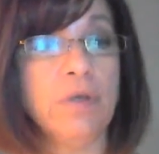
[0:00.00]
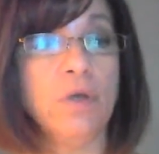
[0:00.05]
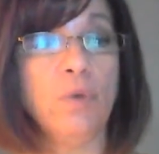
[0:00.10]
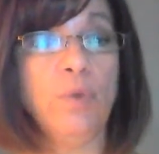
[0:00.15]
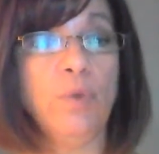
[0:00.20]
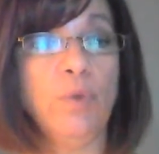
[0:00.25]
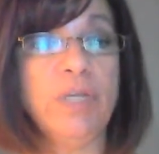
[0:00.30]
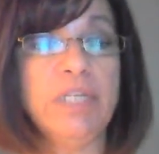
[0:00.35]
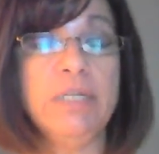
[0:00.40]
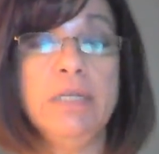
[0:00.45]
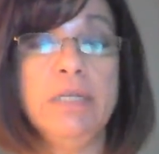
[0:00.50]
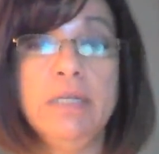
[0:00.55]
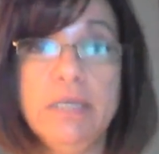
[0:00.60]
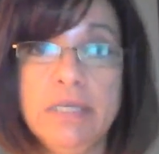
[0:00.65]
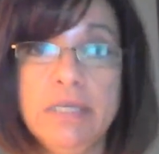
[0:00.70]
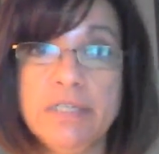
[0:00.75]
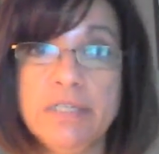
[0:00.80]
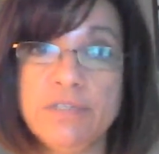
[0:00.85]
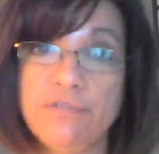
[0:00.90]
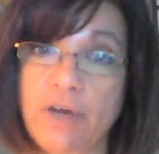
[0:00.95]
We
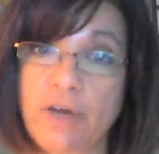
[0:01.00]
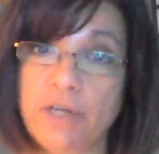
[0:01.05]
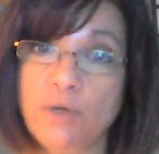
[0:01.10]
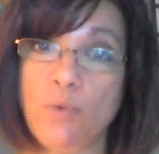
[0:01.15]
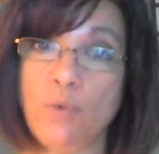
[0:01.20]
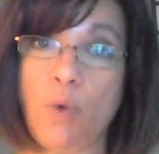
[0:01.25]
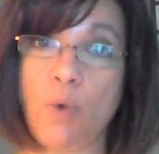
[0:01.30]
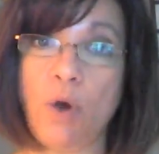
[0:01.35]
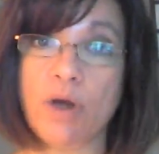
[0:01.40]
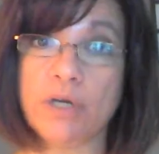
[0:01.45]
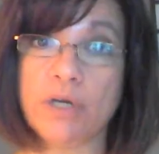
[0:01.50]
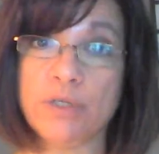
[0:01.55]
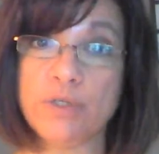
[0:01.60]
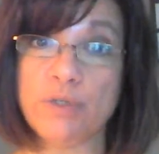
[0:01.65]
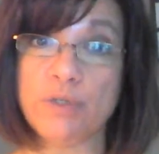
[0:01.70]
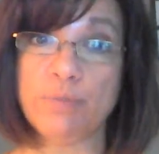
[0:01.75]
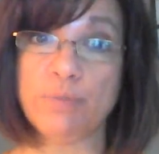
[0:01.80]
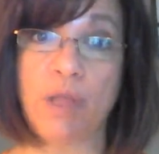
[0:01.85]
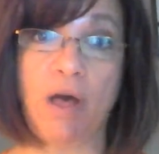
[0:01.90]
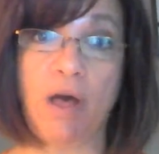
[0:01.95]
need to find a water
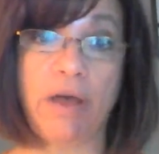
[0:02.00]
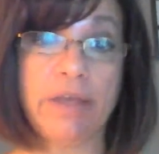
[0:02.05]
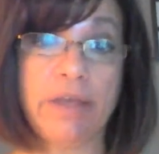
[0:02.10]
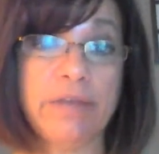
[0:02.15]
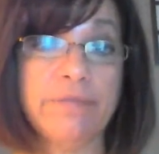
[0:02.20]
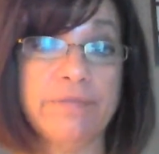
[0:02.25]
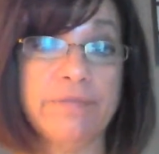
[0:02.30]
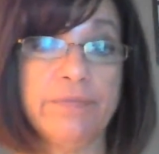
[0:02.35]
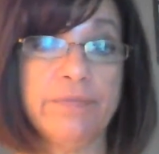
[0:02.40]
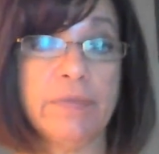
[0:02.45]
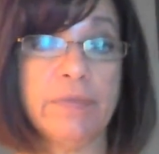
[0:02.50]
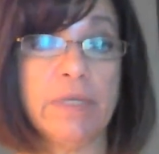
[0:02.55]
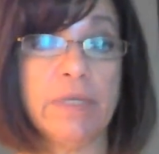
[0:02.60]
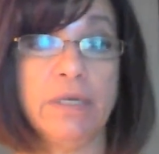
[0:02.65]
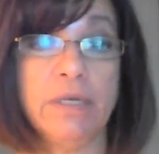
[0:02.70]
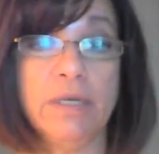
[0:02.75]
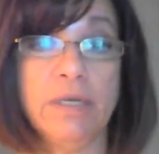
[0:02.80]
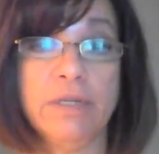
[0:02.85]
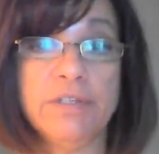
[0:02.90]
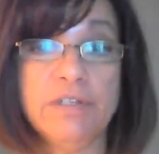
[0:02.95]
supply.
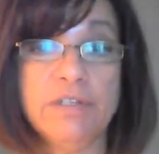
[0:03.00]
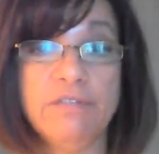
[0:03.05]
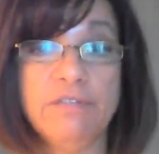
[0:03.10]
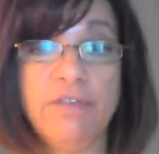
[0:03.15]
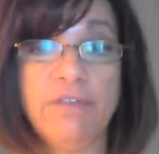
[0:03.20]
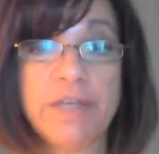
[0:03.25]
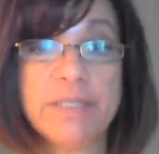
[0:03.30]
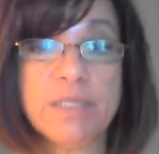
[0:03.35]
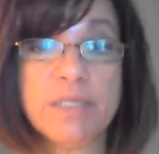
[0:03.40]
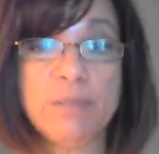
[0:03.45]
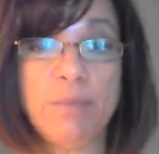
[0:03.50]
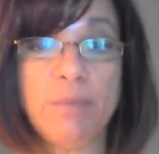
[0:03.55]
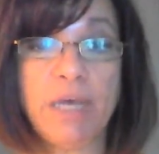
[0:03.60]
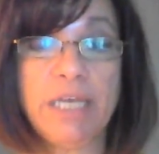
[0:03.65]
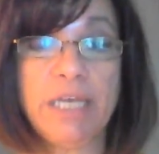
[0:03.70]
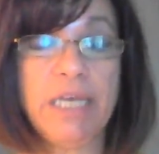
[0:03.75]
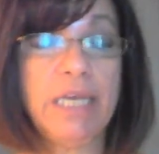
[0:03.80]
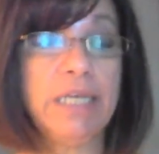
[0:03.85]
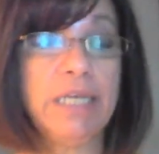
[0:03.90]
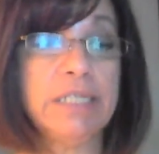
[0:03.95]
The device in my
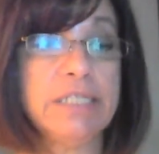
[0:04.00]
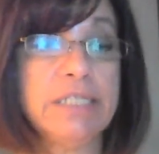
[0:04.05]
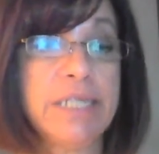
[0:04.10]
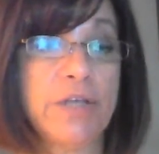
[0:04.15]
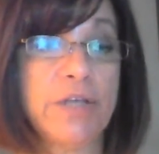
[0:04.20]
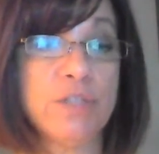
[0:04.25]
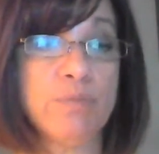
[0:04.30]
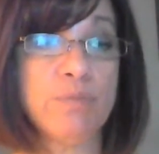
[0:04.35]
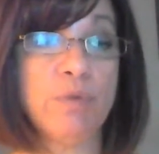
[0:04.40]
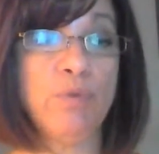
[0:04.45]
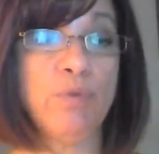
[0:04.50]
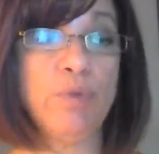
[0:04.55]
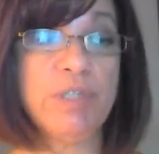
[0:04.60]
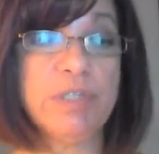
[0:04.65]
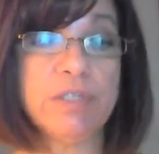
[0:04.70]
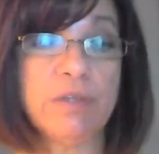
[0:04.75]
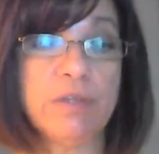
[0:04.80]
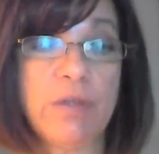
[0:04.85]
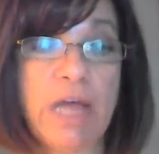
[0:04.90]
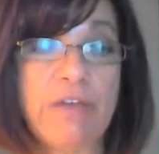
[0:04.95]
hand tells me we
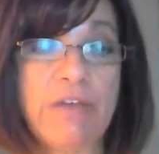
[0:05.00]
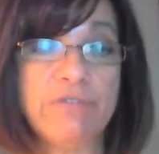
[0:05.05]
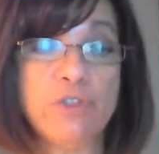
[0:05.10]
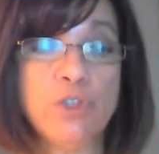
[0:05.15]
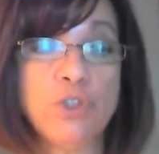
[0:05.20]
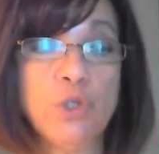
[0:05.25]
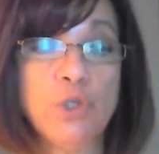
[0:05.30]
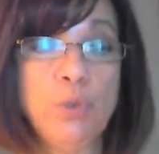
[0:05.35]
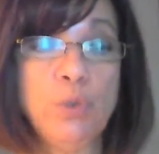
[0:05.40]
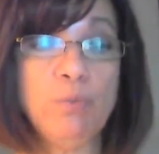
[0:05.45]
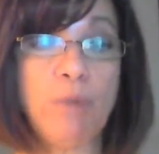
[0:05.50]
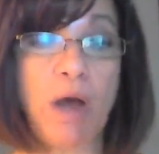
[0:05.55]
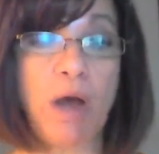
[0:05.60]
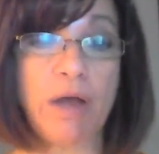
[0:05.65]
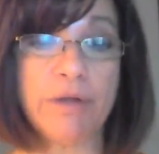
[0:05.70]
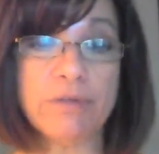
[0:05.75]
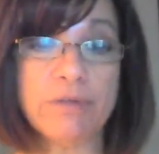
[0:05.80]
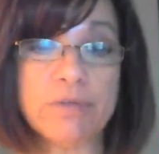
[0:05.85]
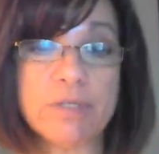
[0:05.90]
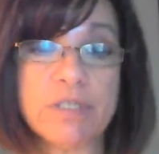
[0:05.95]
still have 2
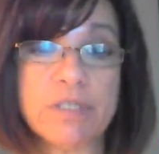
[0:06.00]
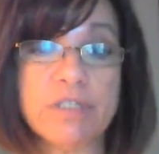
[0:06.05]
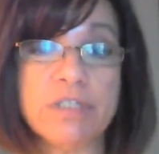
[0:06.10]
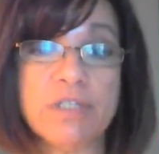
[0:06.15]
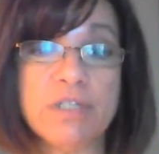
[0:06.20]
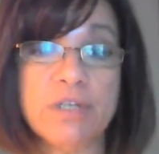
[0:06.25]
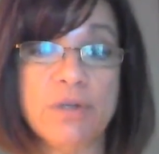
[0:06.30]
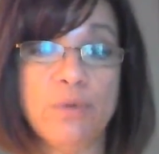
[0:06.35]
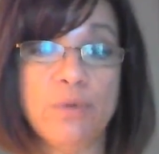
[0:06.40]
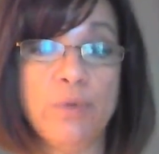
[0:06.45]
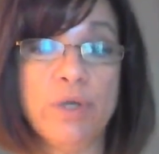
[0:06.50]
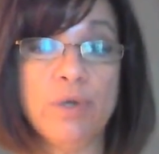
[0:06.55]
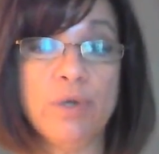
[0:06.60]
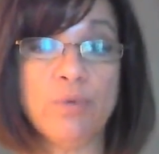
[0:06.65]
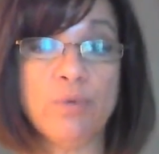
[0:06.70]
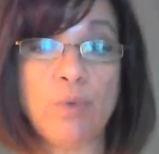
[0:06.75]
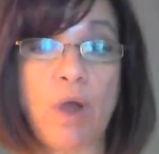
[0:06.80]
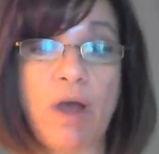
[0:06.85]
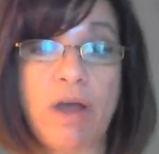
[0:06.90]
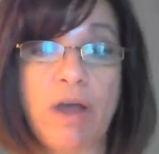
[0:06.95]
miles until we
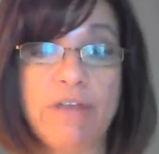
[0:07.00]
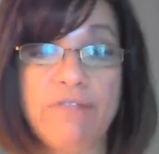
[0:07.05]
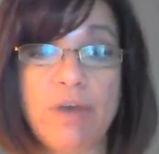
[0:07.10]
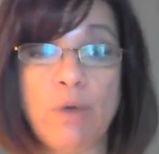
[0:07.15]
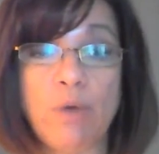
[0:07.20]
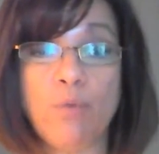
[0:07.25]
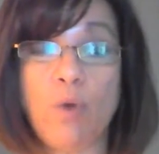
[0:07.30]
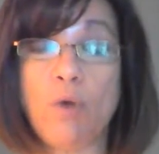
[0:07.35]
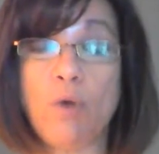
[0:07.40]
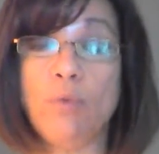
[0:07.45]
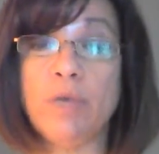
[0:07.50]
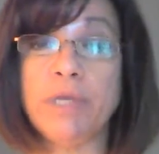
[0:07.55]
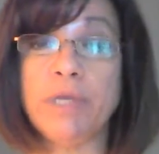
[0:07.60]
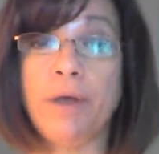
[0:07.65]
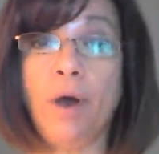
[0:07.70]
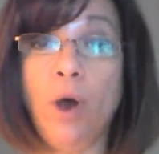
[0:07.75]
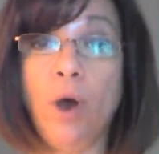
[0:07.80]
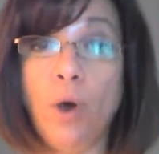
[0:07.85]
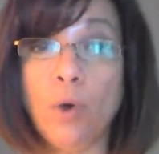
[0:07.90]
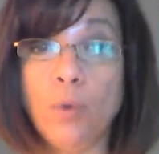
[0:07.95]
arrive at what we
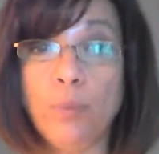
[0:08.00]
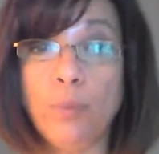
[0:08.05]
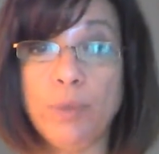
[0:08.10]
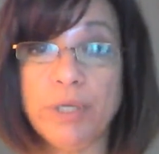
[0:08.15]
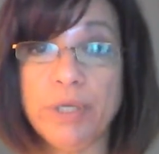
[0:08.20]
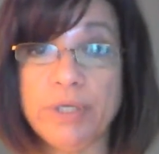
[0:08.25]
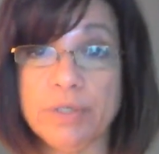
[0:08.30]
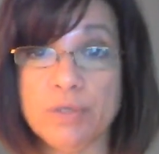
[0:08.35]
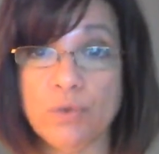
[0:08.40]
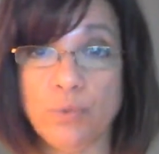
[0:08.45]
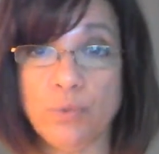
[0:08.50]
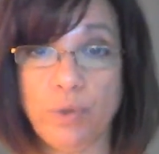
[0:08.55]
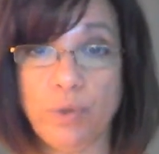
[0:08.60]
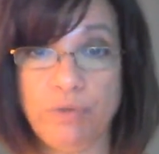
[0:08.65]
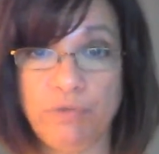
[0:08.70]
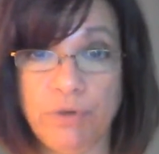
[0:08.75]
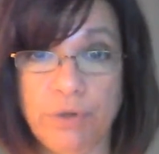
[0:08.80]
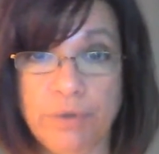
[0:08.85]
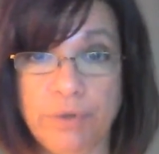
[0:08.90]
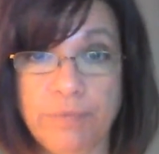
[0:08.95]
hope is a
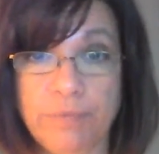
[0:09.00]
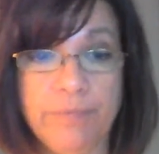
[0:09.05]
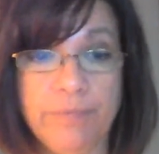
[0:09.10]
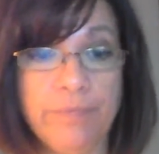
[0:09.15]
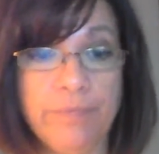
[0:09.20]
river.